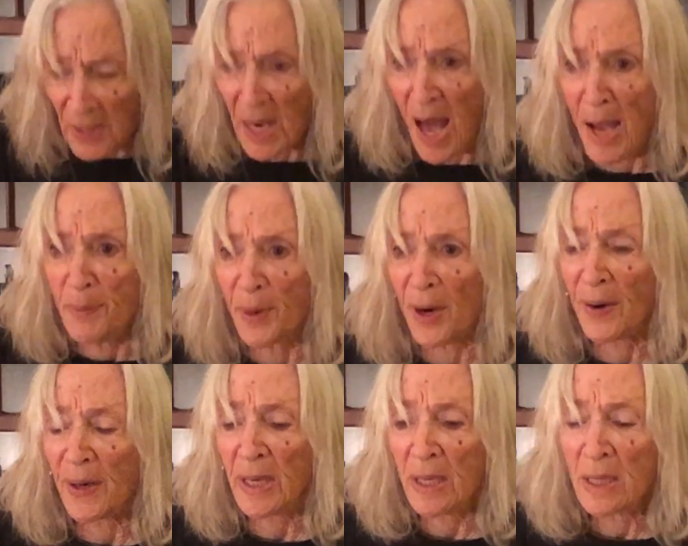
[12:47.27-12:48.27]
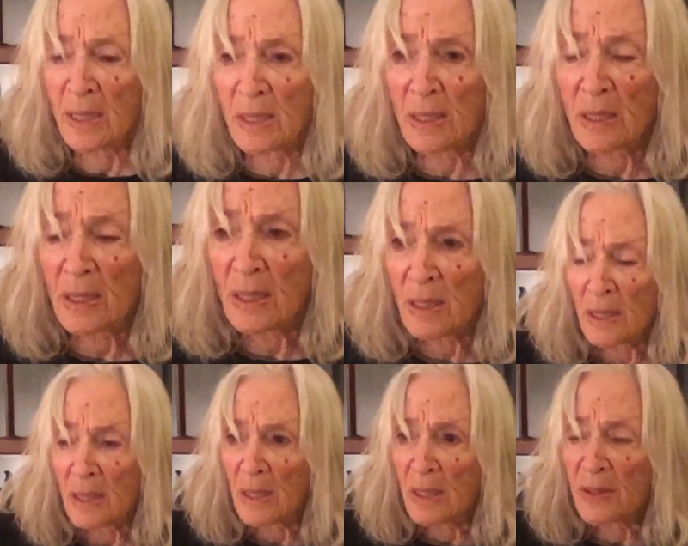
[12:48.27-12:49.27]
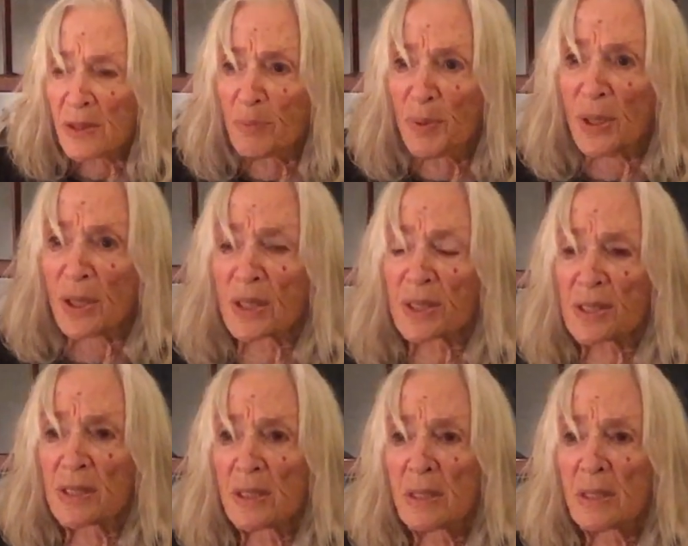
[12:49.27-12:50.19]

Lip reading: library, the books,